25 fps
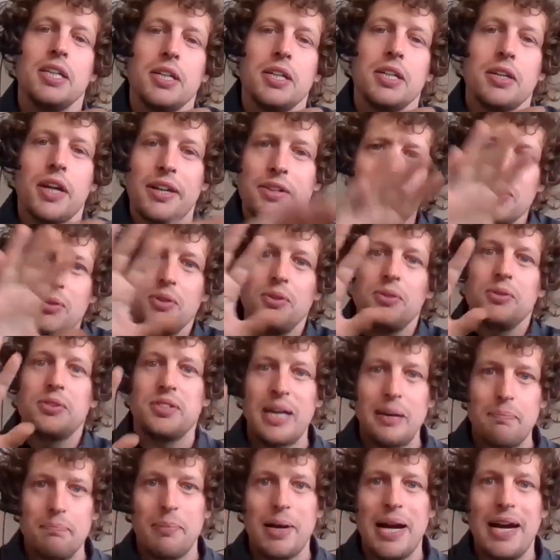And so you
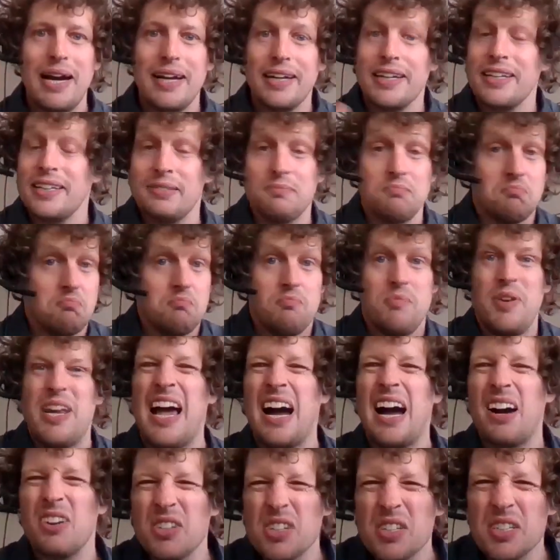step back, and
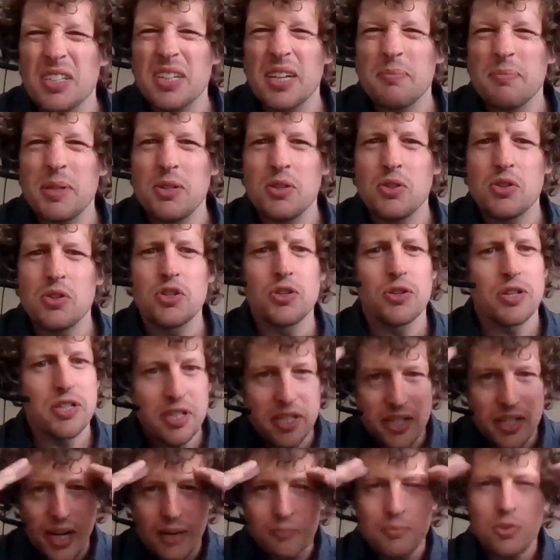now since I've been
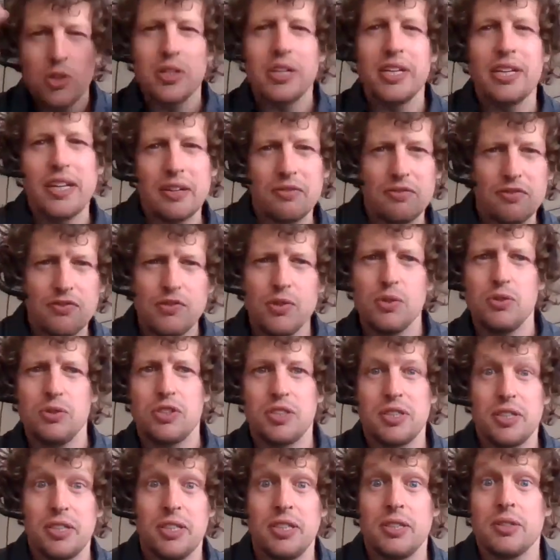nutrition, I'm looking at food
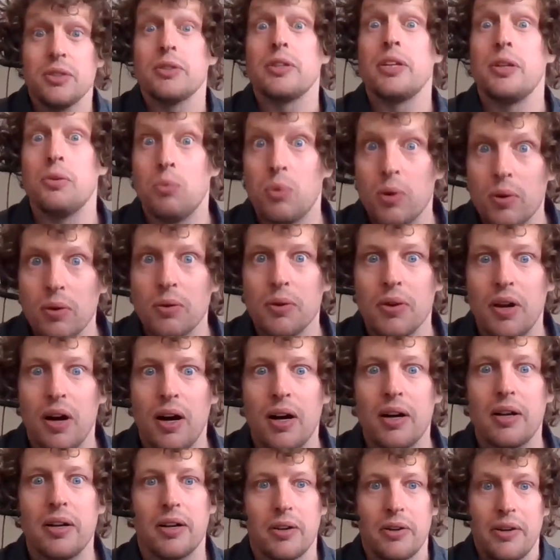security, world
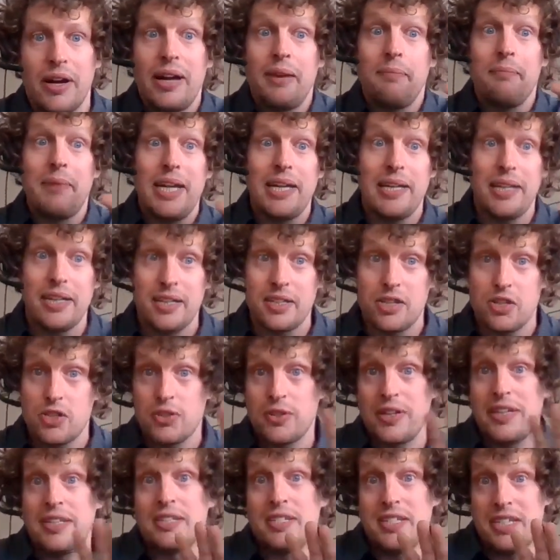hunger, and making a
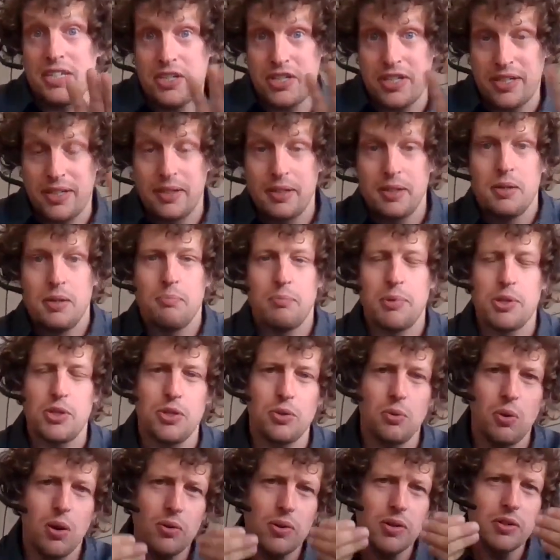transition. But
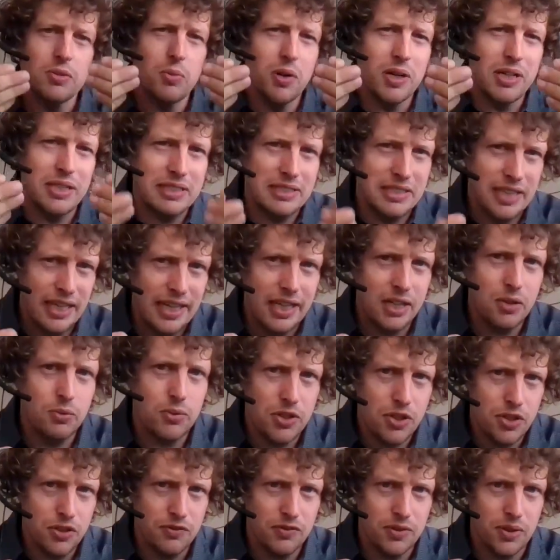you always want to take
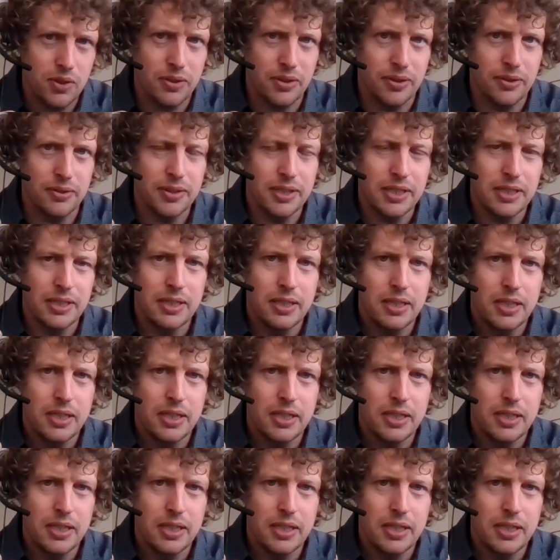what you've learned